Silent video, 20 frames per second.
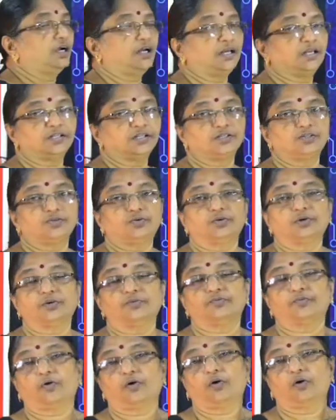is
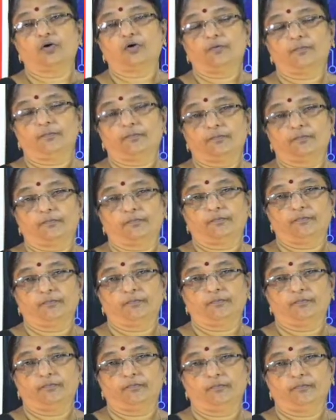uniform,
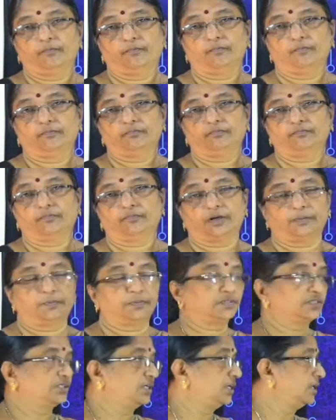
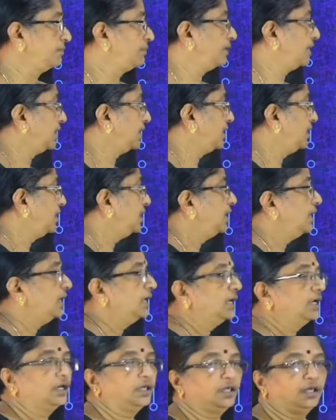represented by
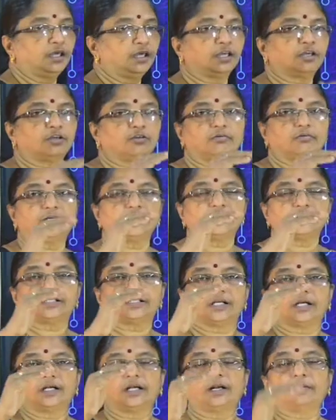
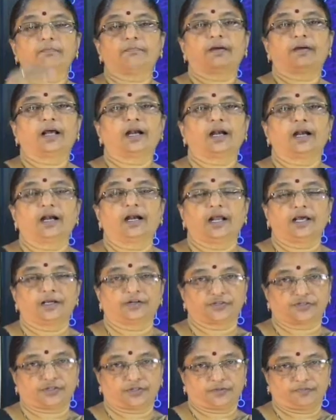equidistant and parallel
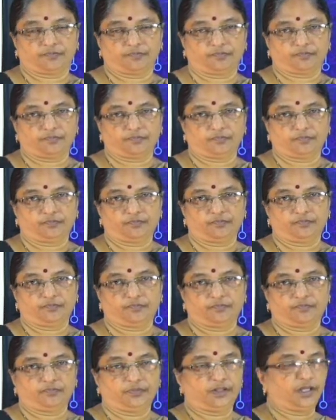lines.
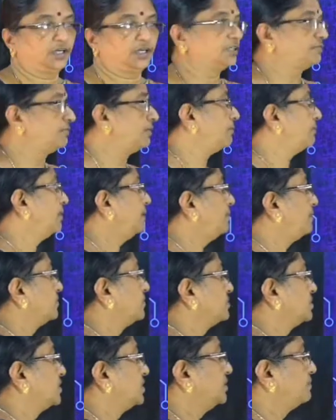That is from a
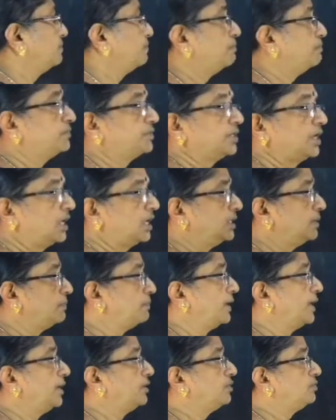positive charged
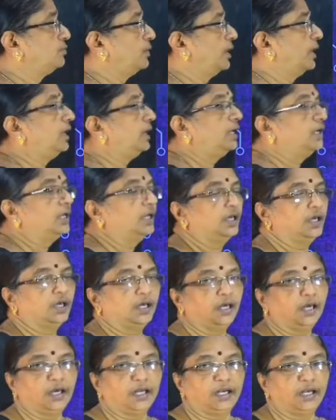plate to a
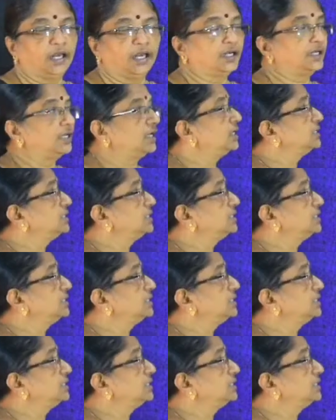negatively